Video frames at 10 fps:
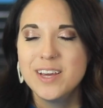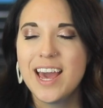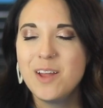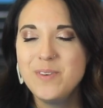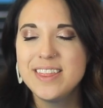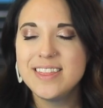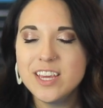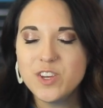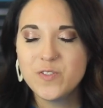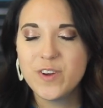God, we
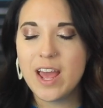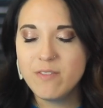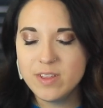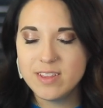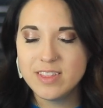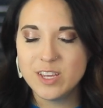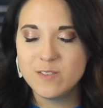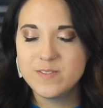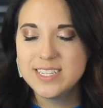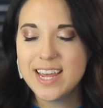thank you for everything that
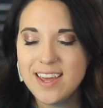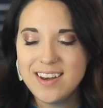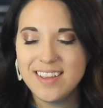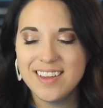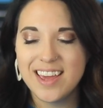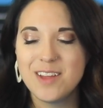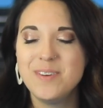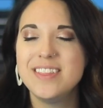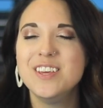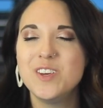you've done, and
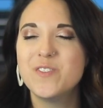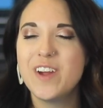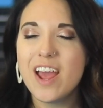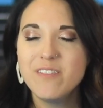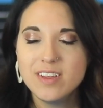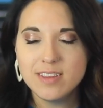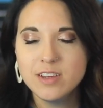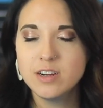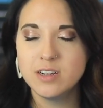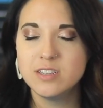we thank you for everything
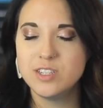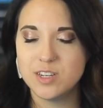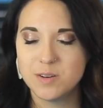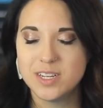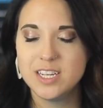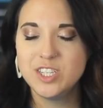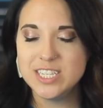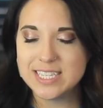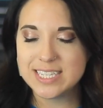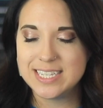you're gonna do. In
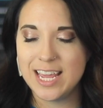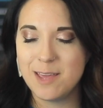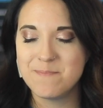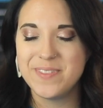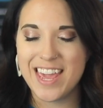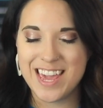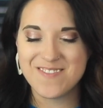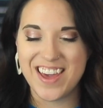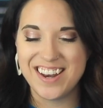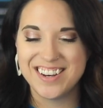Jesus' name,
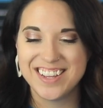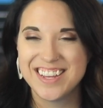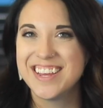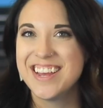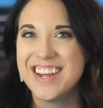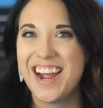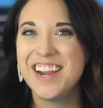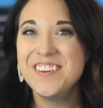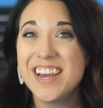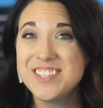amen.
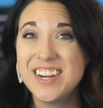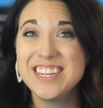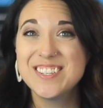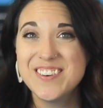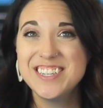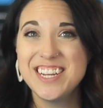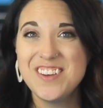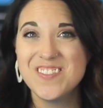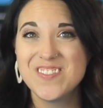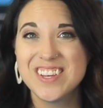Are you guys ready to
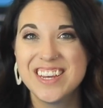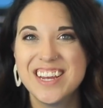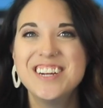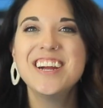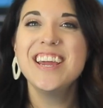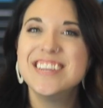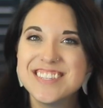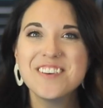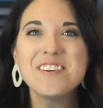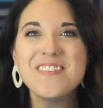worship? Great,
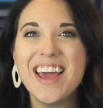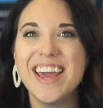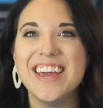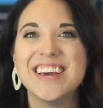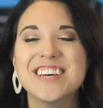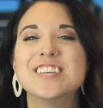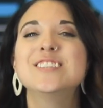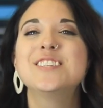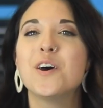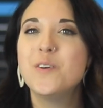so am I.
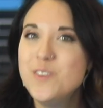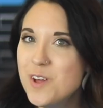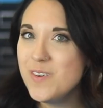So you